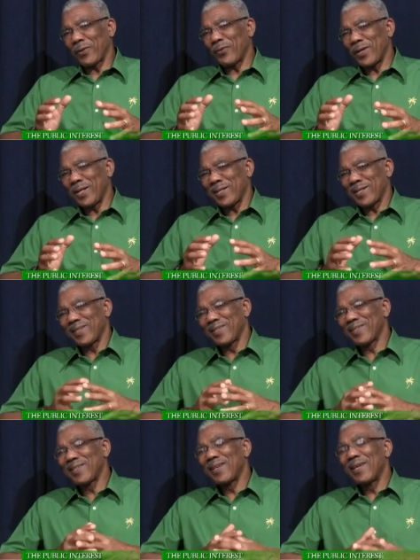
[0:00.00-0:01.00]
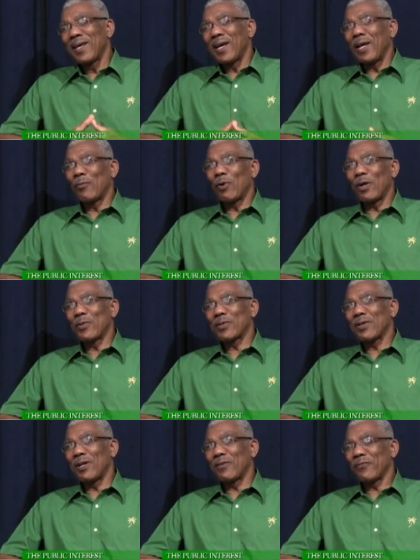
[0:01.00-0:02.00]
federations, and one was
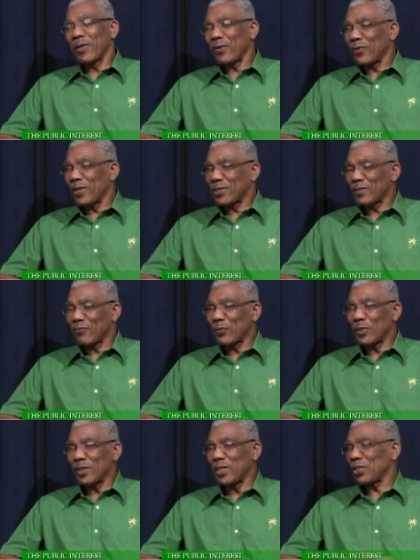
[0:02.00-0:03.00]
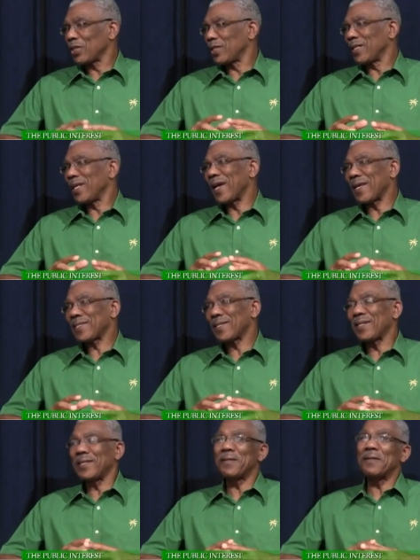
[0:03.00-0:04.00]
called the Federation of Rhodesia and
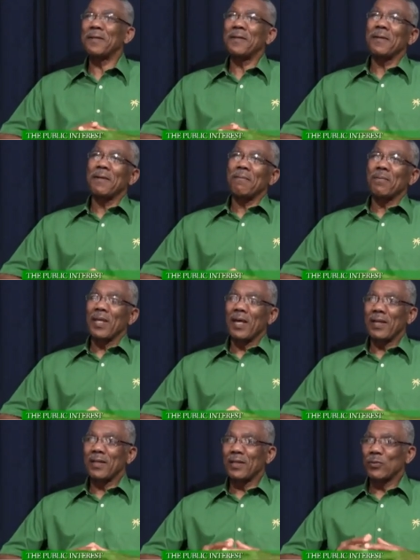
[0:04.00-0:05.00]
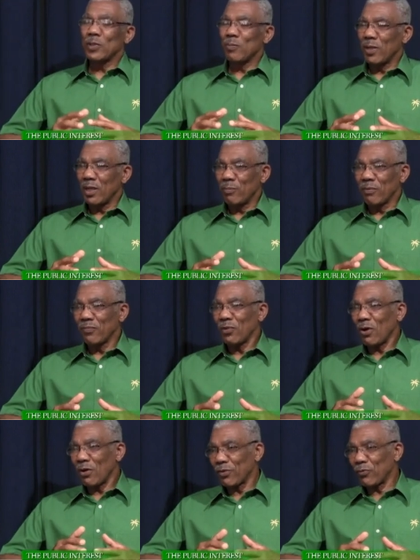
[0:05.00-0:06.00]
Nyasaland. And it was made up of
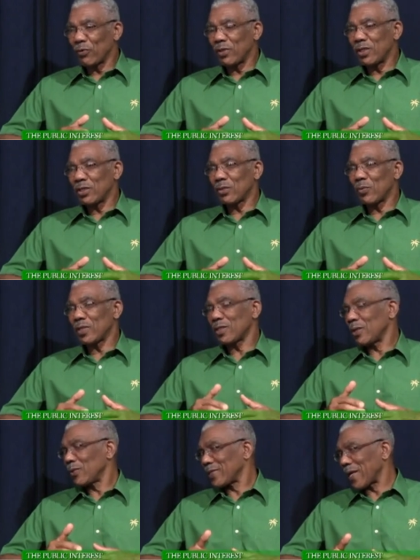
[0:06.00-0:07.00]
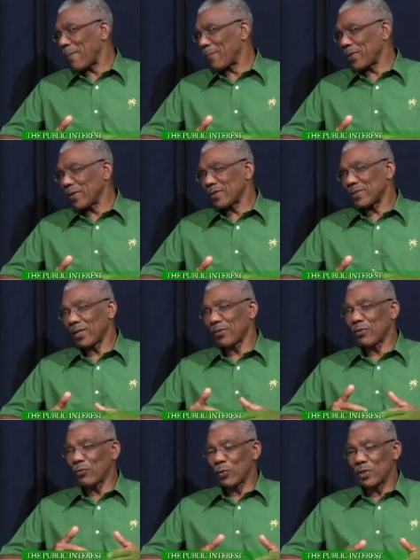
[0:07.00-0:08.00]
northern Rhodesia, which is now Zambia,
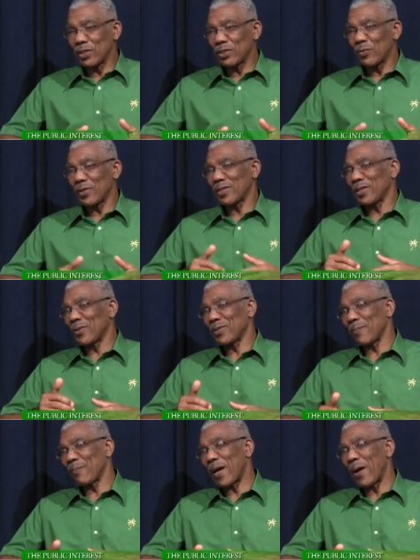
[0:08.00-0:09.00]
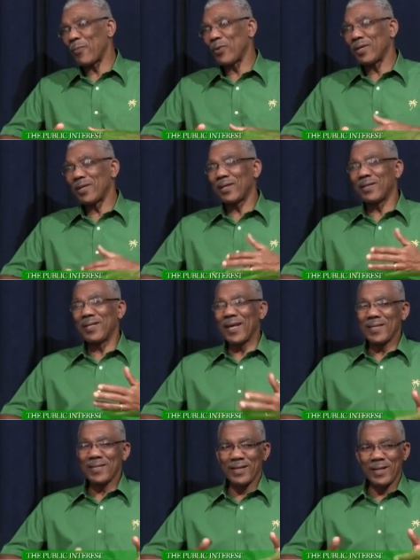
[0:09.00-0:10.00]
southern Rhodesia, which is now Zimbabwe, and
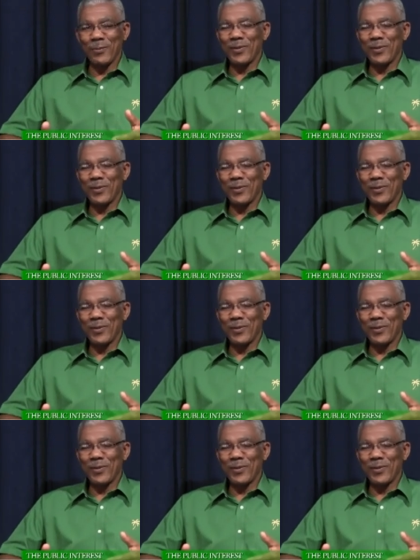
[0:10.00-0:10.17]
Nyasaland,